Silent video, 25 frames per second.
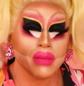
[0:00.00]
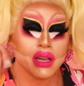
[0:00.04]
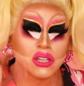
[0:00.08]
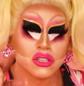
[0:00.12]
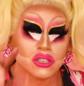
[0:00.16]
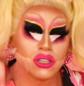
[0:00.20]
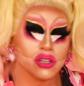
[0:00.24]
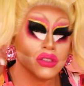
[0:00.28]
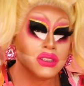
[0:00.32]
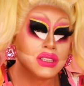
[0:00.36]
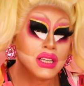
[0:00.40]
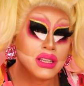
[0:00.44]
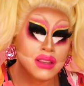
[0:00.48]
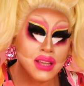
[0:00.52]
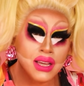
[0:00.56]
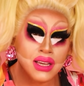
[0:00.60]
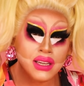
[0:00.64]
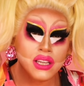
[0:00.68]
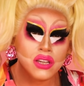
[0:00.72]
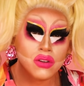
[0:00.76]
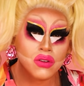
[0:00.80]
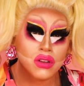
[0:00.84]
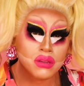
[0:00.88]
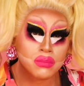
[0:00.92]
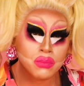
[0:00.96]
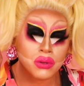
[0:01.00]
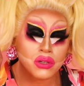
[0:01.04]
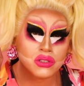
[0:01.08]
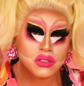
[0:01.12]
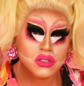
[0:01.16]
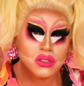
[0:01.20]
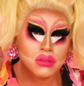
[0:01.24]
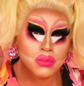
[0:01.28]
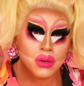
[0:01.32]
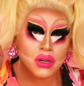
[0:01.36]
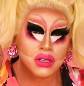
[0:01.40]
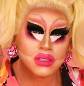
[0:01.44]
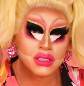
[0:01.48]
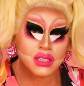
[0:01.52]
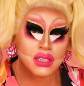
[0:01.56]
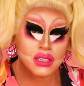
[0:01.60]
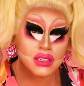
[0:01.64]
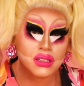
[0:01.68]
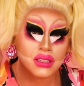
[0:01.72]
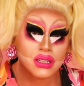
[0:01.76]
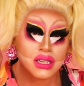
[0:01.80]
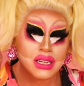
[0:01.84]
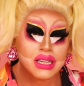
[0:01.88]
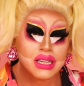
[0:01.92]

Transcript: make sure you say thank you to the person who booked it.